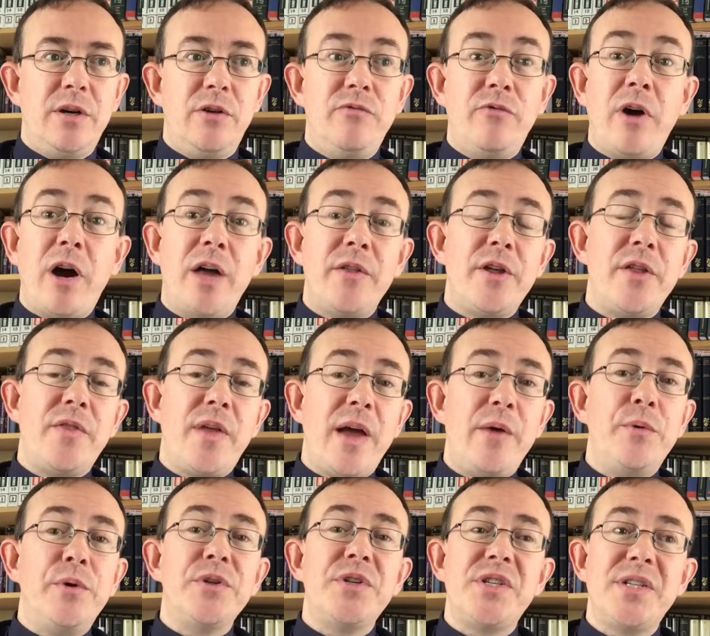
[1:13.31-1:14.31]
Rather, they
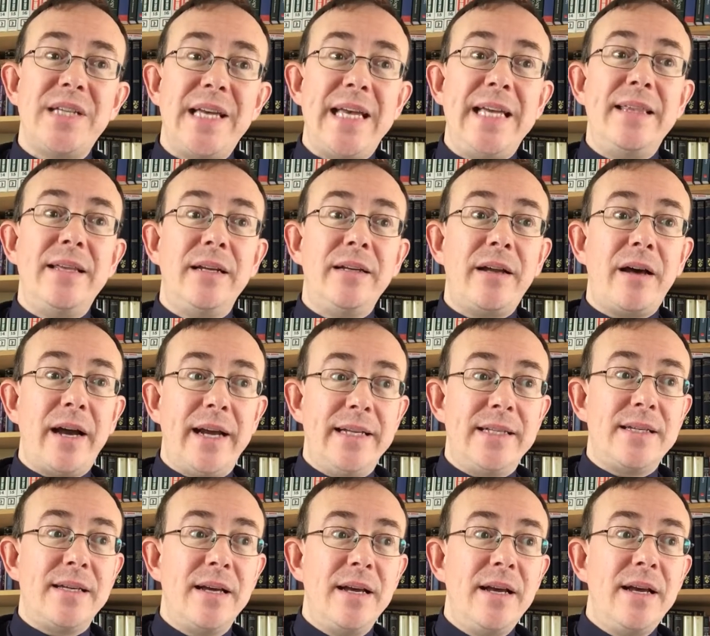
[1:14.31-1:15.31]
will see the
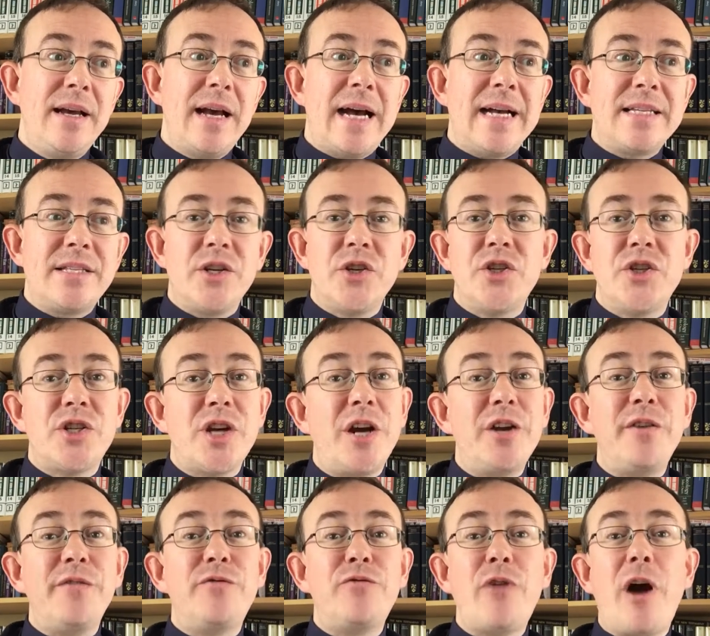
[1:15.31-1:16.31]
light as the
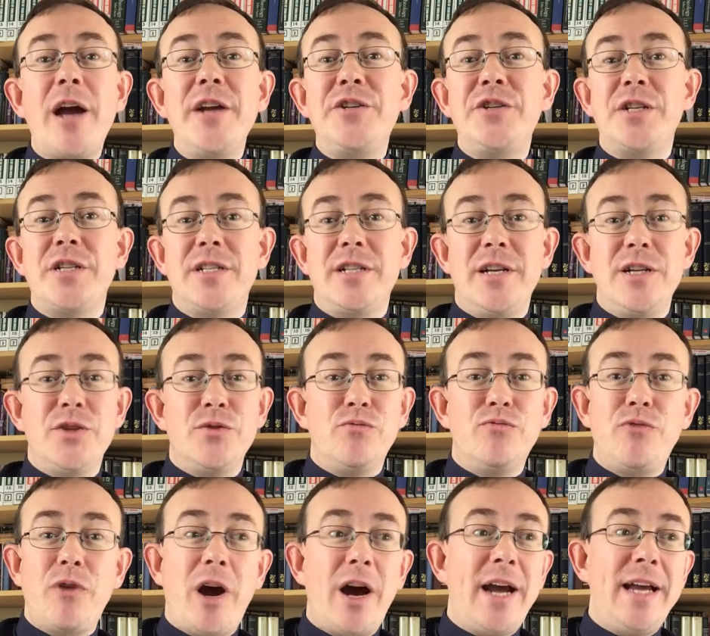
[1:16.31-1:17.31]
Sun of Righteousness
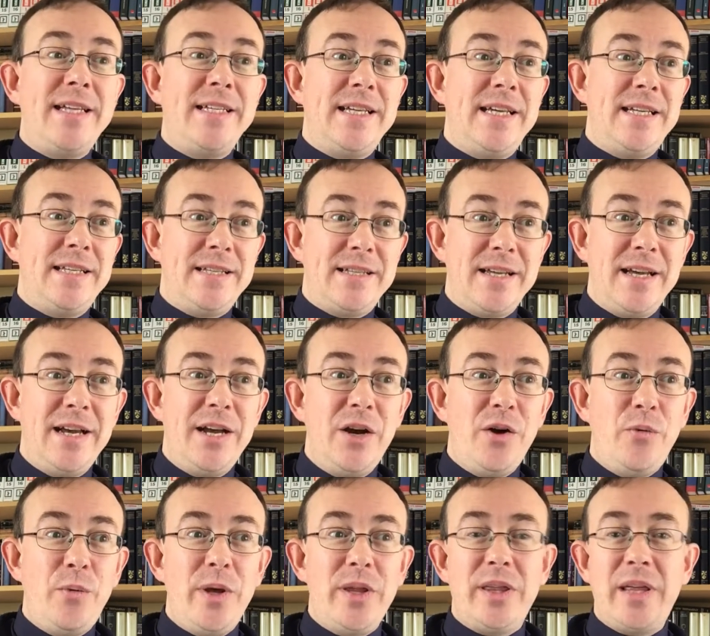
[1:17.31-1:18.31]
rises
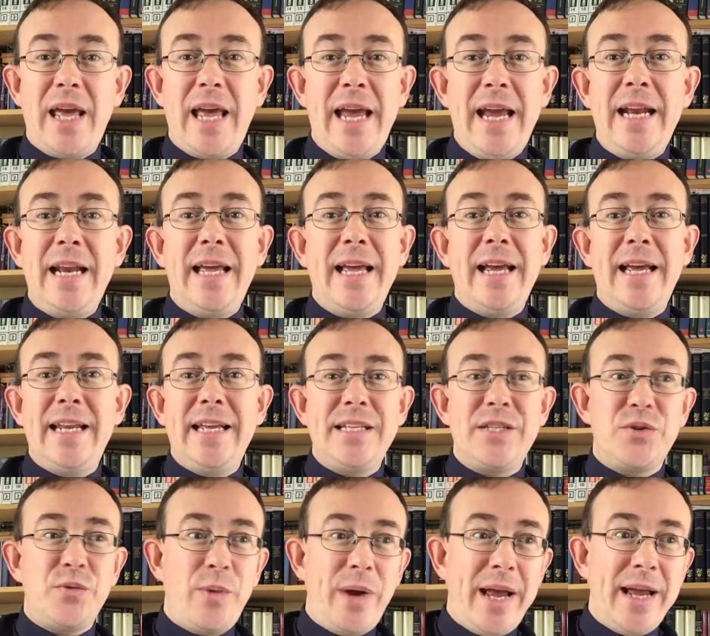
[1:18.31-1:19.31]
with healing in
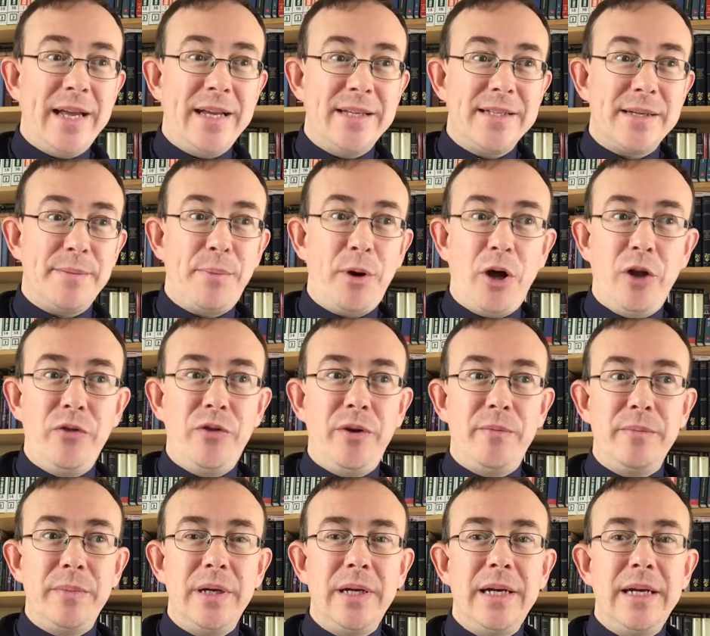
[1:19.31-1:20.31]
its wings upon
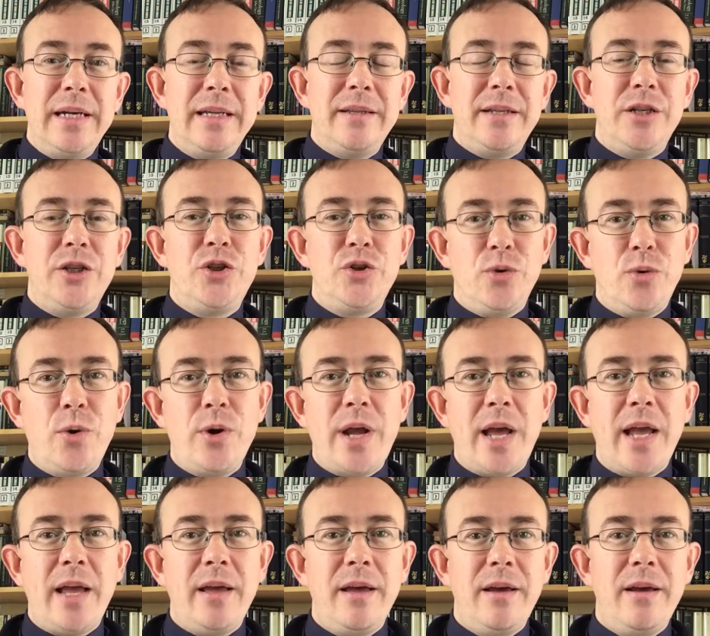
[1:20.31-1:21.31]
them, the
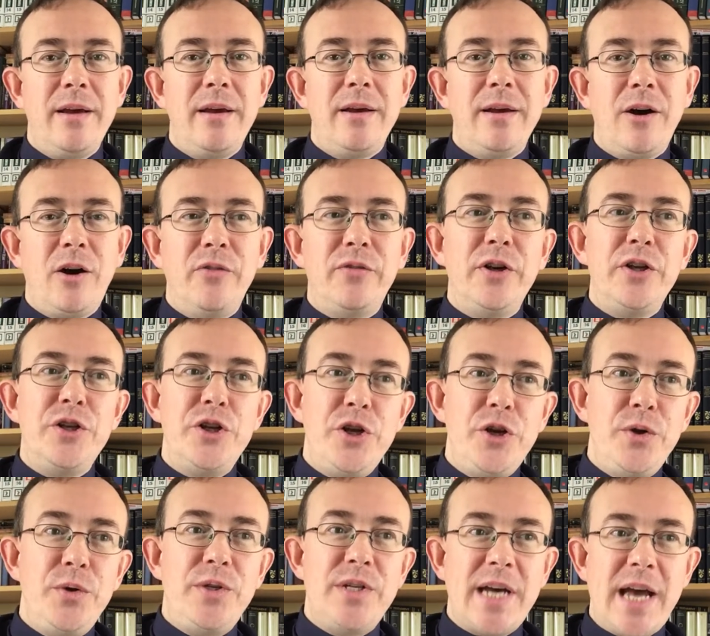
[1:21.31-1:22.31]
dawning of a
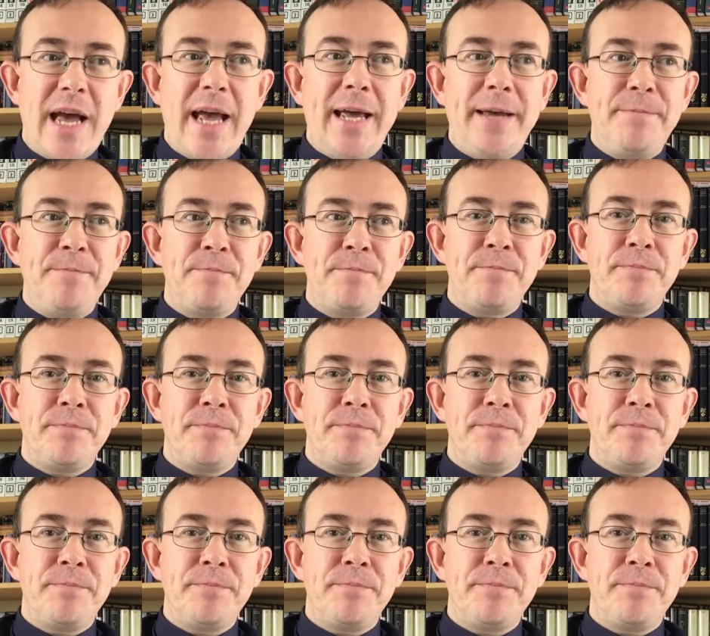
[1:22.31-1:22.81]
new day.